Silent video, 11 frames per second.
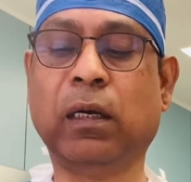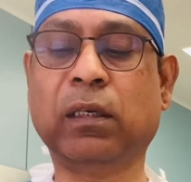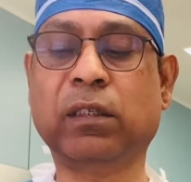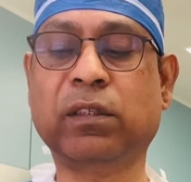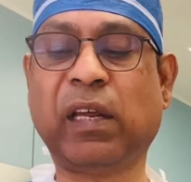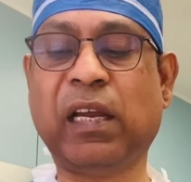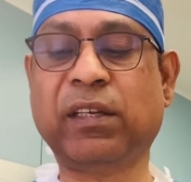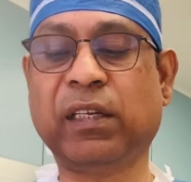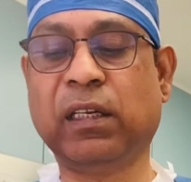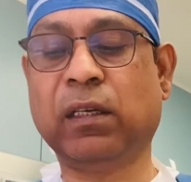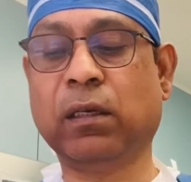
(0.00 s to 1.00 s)

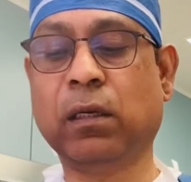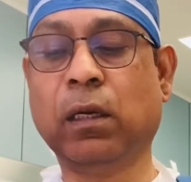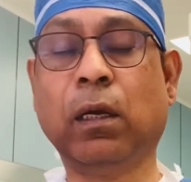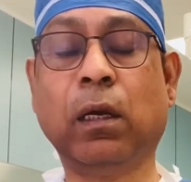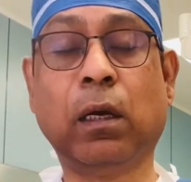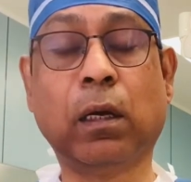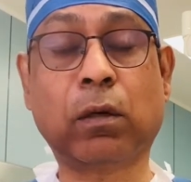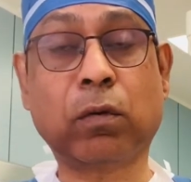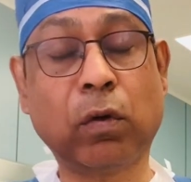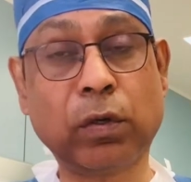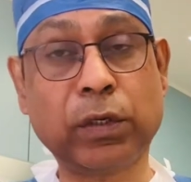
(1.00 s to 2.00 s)
starting
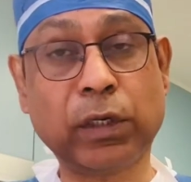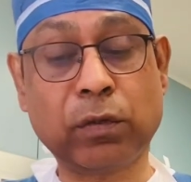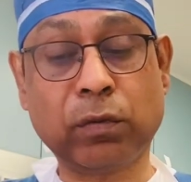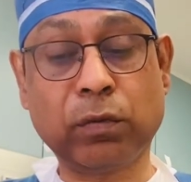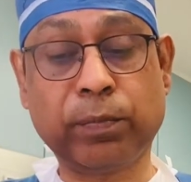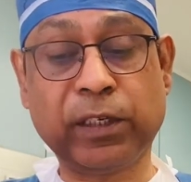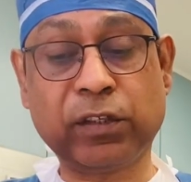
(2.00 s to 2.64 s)
clotting to